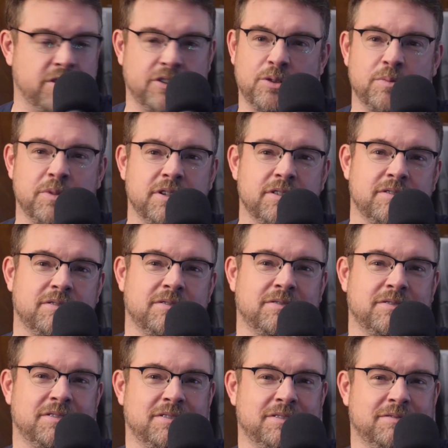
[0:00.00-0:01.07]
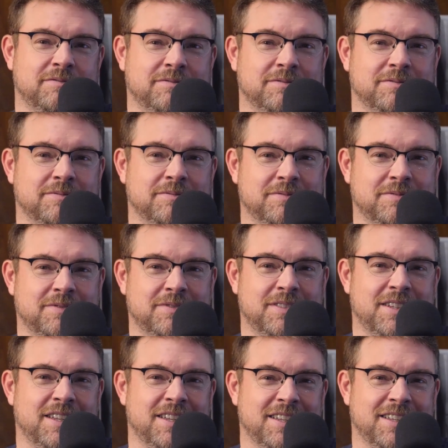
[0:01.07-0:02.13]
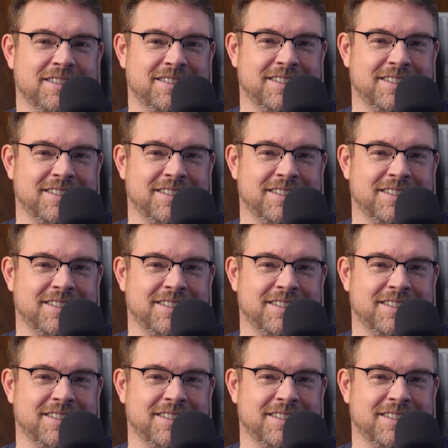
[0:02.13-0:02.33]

it starts raining, and everybody's like, "Oh, this tent's so